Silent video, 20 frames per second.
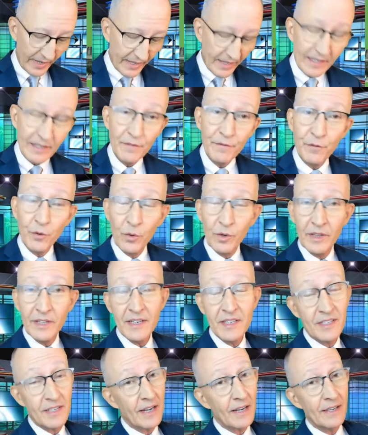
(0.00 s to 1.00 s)
in for the
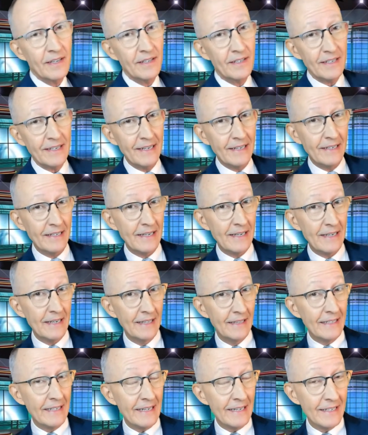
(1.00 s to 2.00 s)
second in
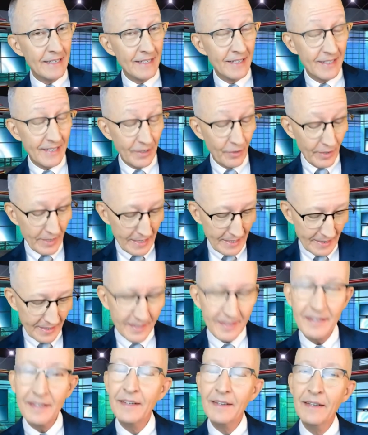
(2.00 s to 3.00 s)
the
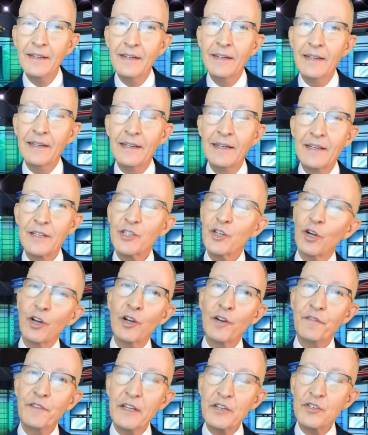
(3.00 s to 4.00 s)
series. Uh, started
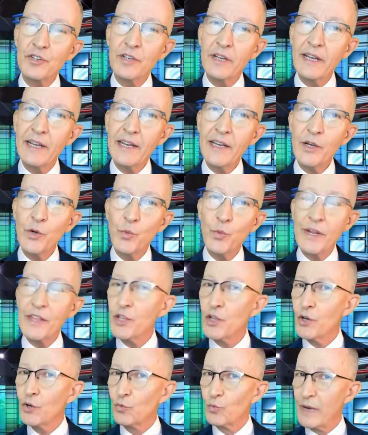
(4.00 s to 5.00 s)
off yesterday with
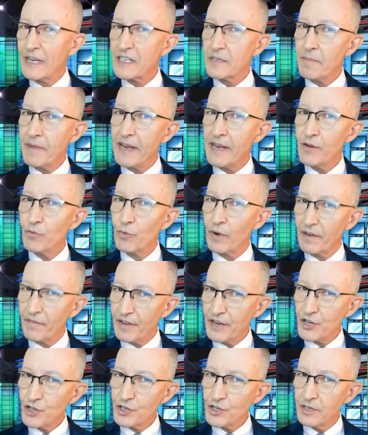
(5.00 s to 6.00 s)
resume
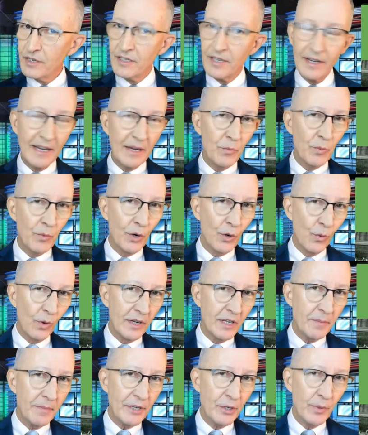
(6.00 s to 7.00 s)
renovation. Today, we're going
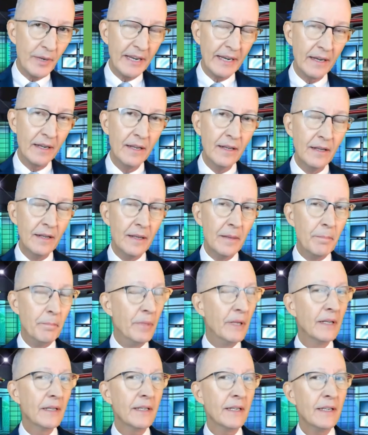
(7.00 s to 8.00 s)
to be doing
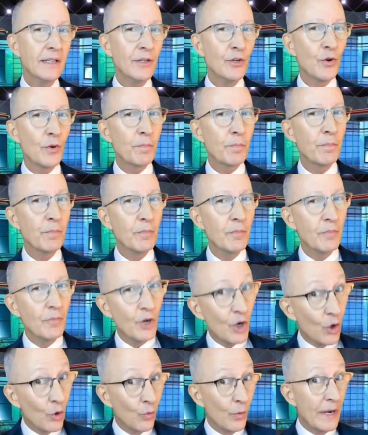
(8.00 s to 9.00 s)
building your
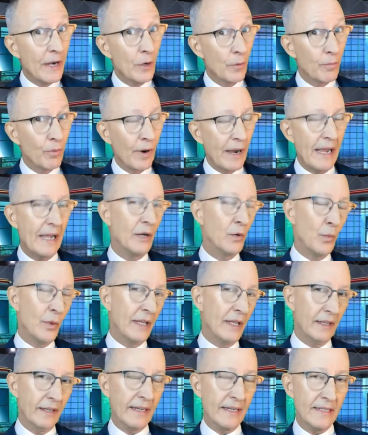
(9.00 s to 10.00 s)
career brand
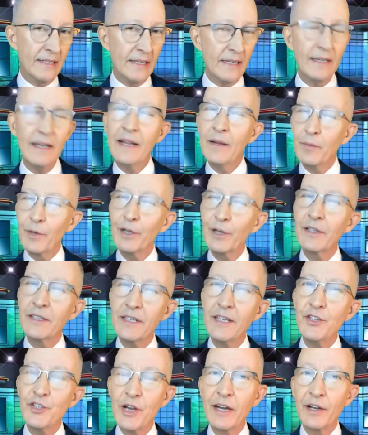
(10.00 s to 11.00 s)
with LinkedIn, and we're going to
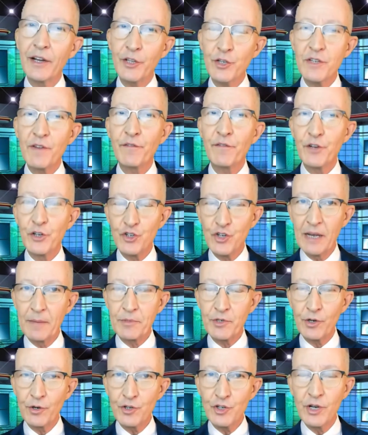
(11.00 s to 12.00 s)
teach you how to use it for your job
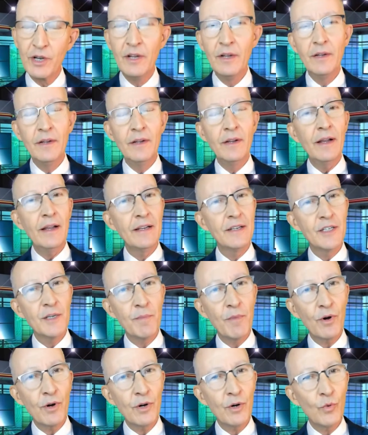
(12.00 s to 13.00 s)
search. And
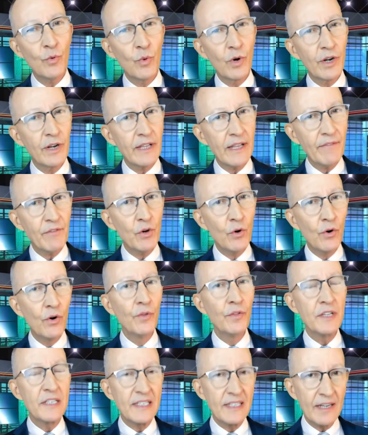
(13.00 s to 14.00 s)
tomorrow, we're going to give you all
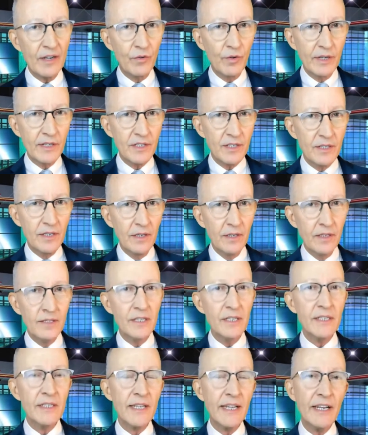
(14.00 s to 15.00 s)
the secrets
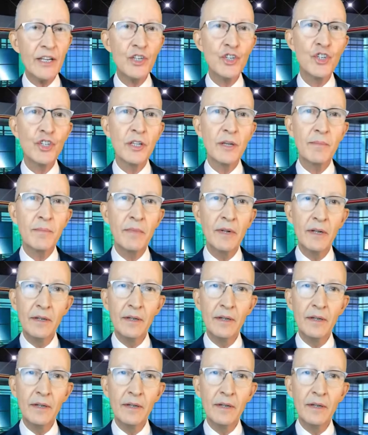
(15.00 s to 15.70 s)
to teach them